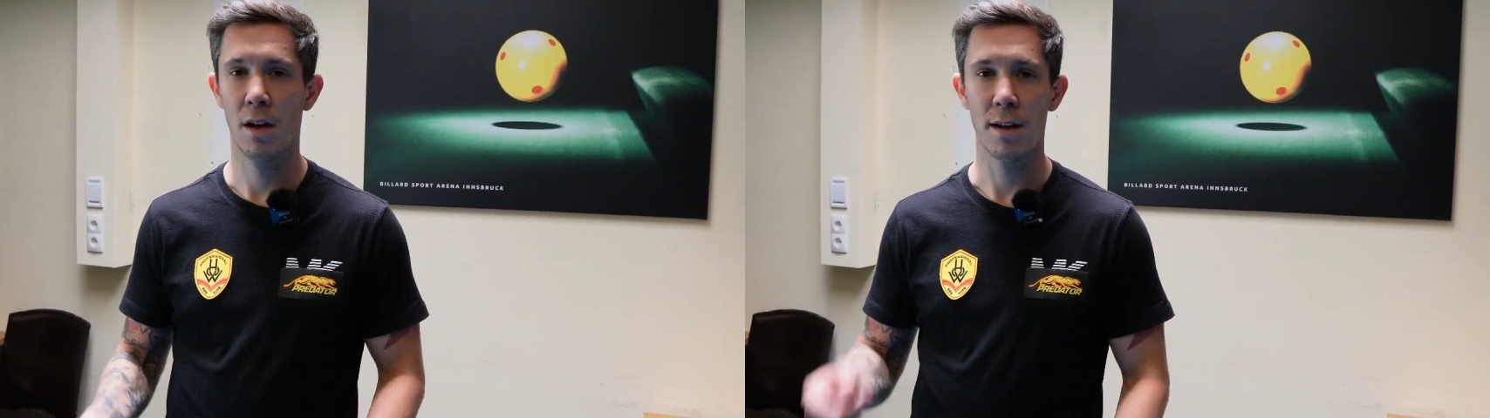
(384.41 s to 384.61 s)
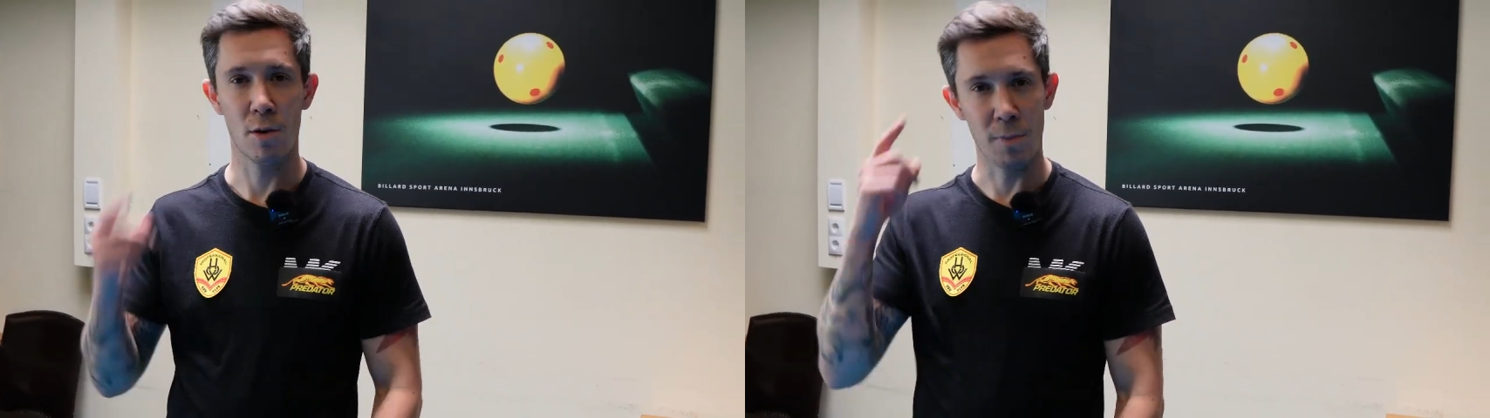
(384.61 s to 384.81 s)

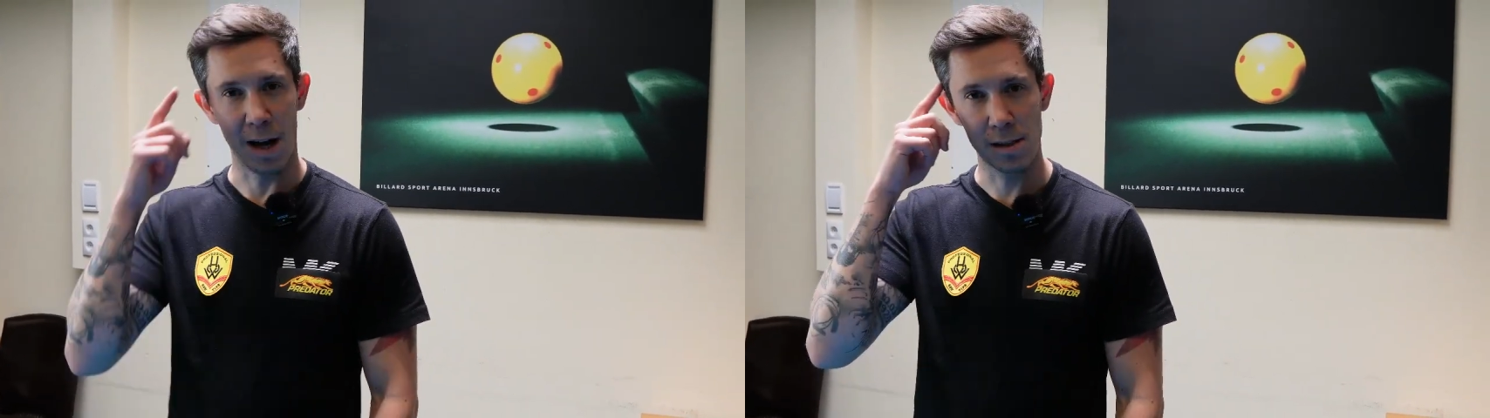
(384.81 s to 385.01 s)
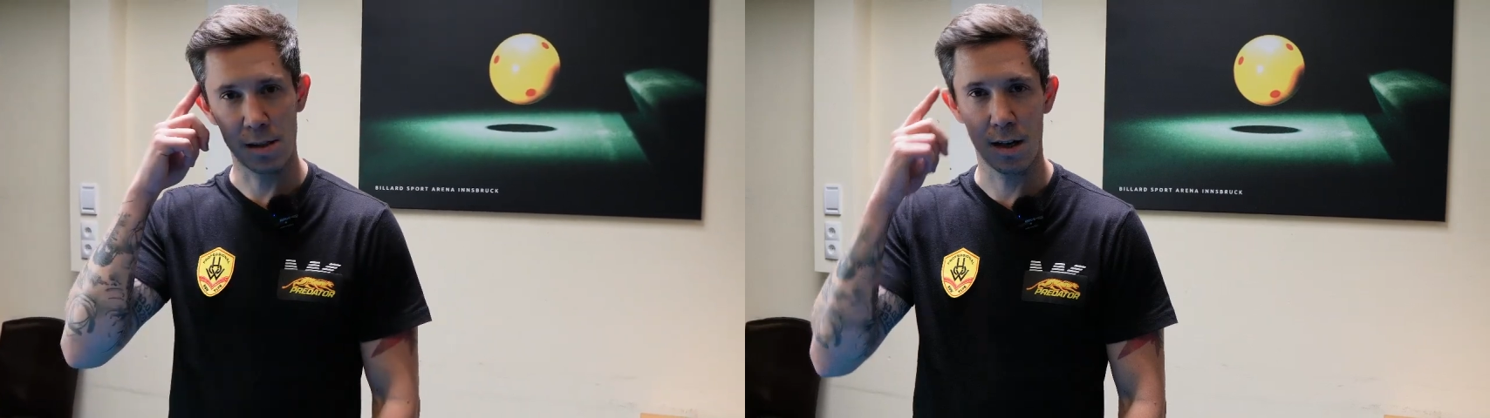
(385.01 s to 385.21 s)
your
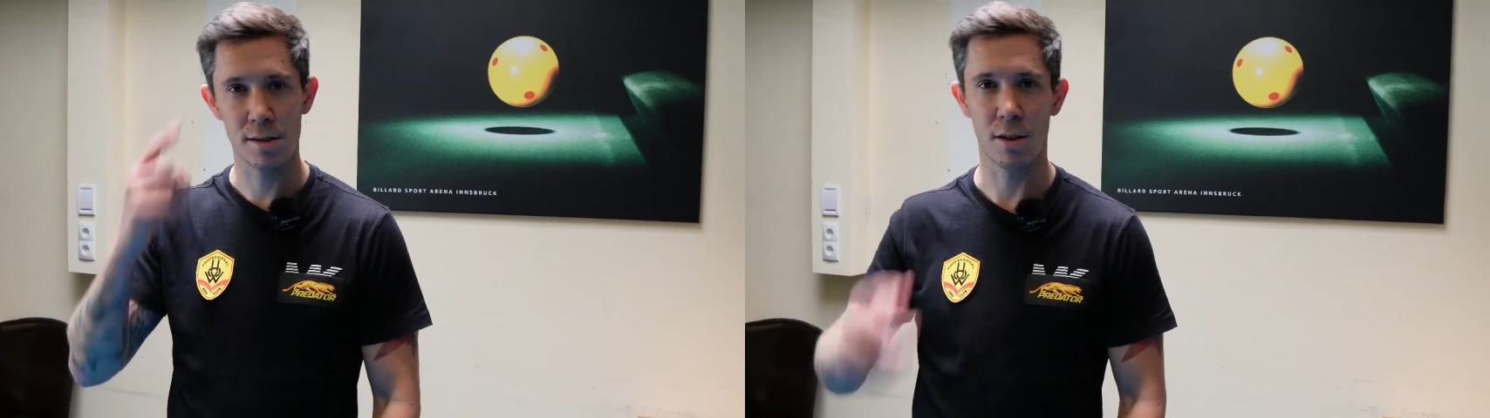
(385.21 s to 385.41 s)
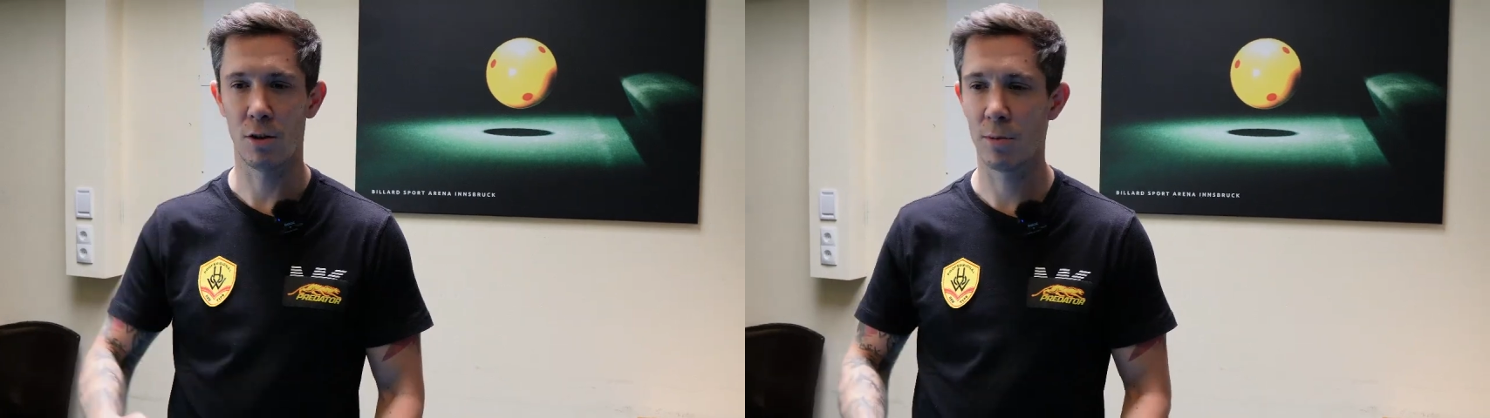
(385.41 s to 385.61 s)
mind
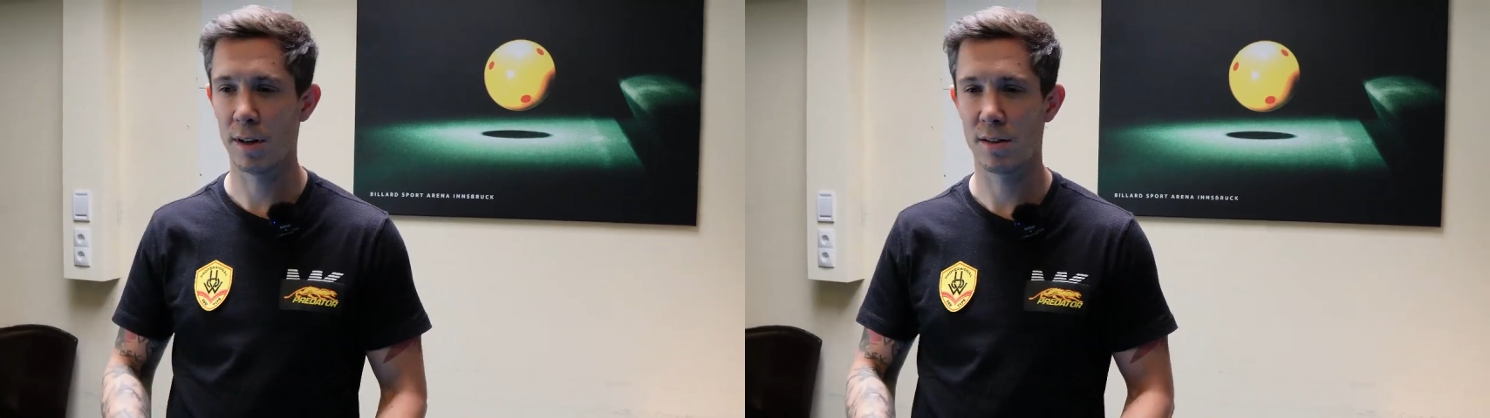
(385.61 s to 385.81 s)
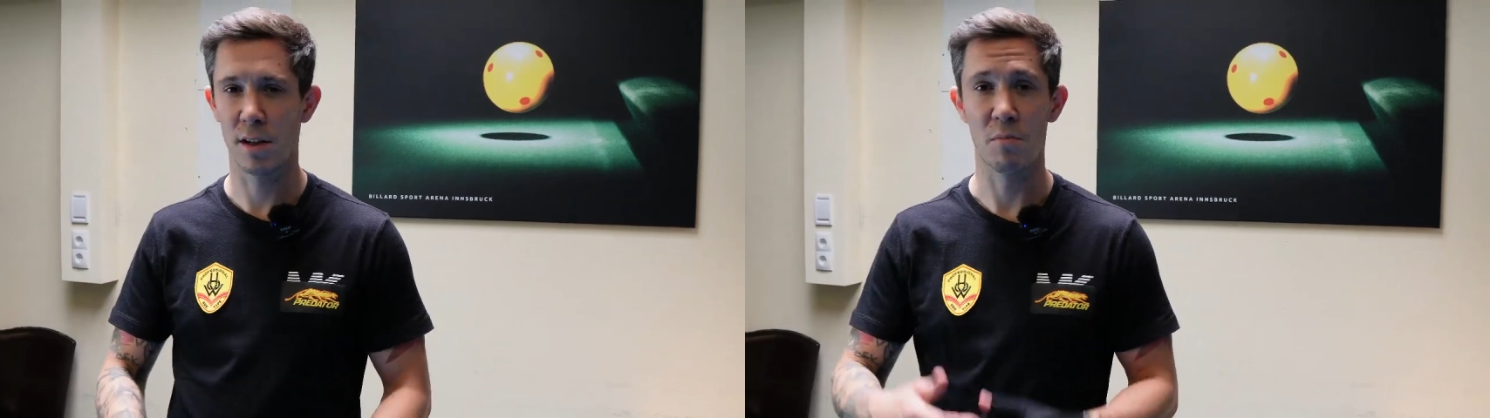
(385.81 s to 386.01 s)
says
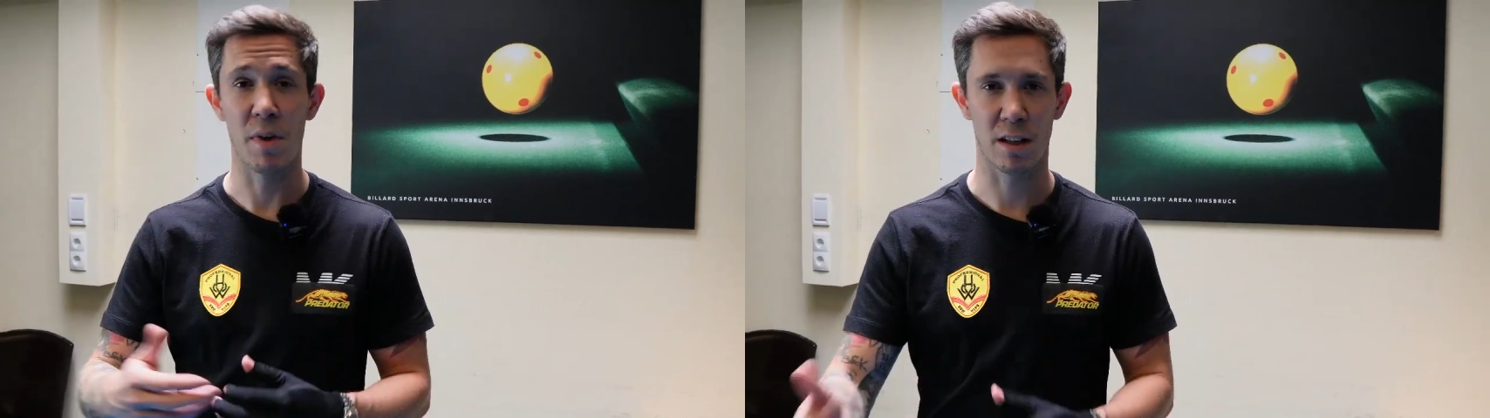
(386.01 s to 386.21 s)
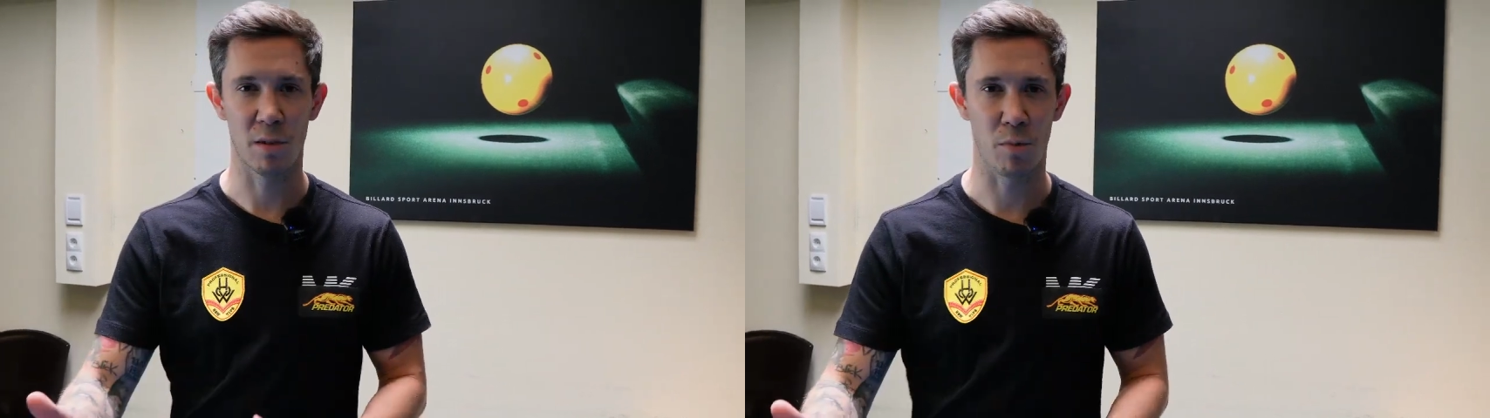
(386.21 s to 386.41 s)
always
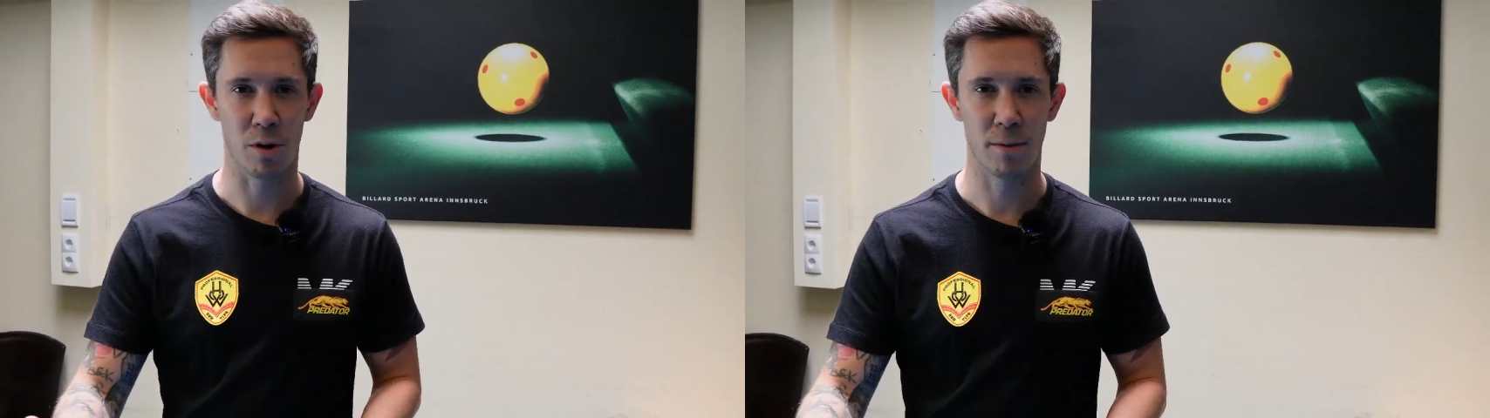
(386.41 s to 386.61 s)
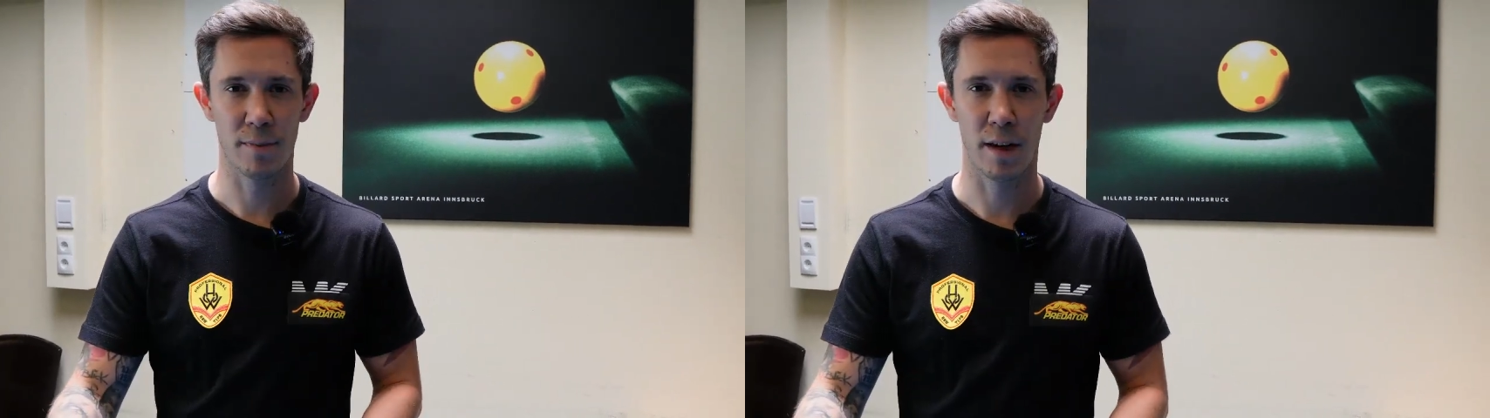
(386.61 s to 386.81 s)
make the
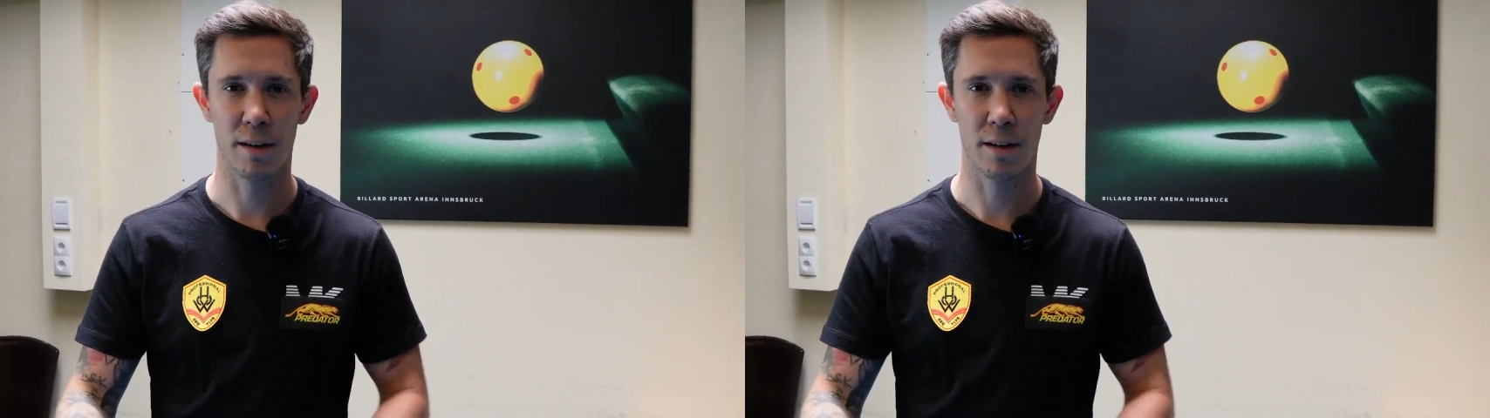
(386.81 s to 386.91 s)
ball.